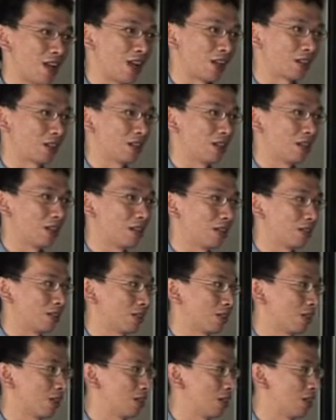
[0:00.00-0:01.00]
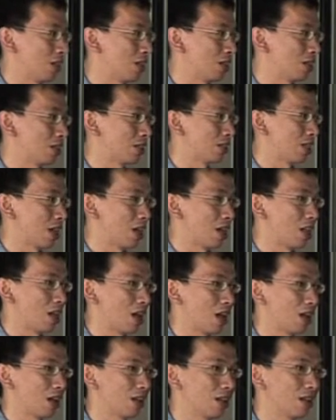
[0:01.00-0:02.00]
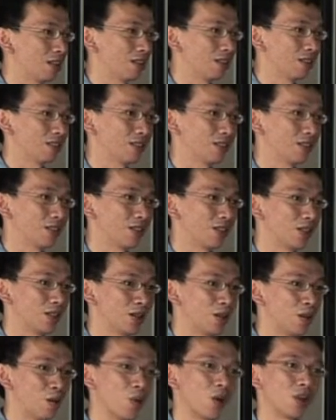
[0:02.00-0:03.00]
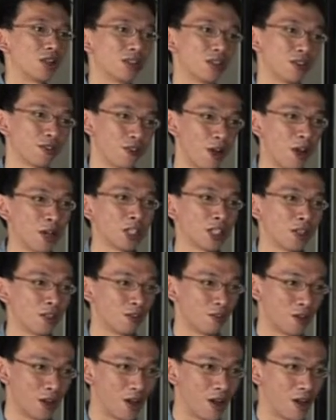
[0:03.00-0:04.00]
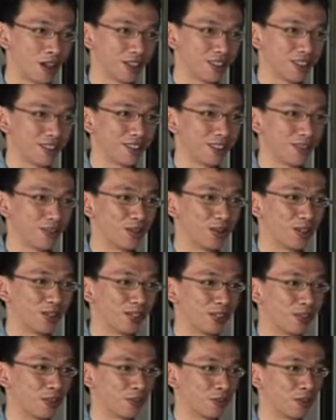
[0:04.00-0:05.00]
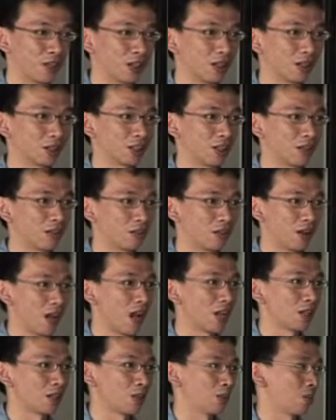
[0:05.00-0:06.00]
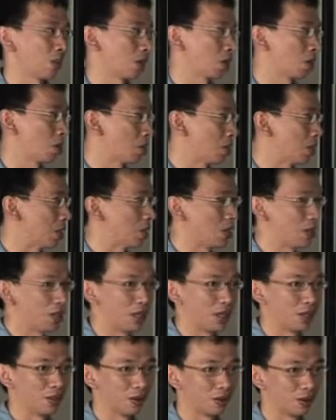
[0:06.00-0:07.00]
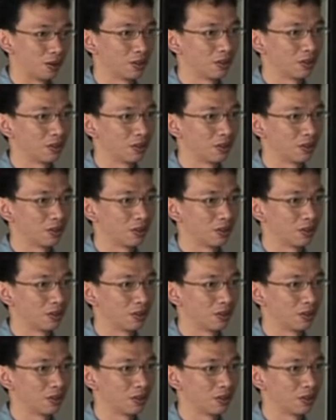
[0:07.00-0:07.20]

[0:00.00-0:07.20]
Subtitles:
actually, in the sense that, what is the function of art? What is the function of art to what community, or,